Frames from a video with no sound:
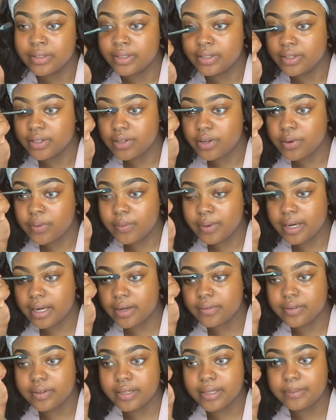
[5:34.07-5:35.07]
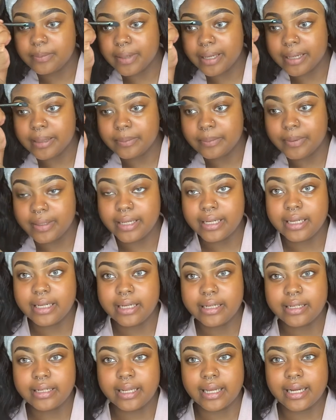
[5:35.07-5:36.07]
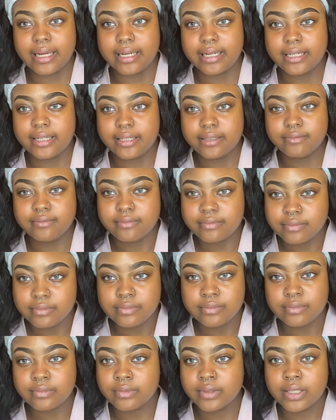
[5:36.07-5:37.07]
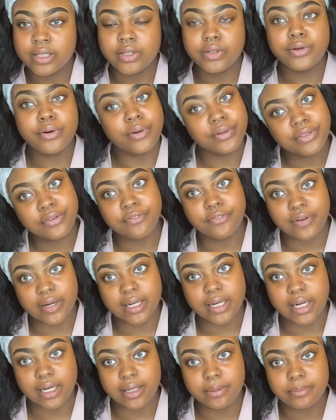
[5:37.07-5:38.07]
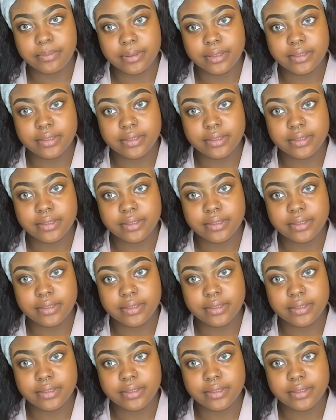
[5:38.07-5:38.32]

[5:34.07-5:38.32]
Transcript: you know, whatever it may be, like, grow the fuck up.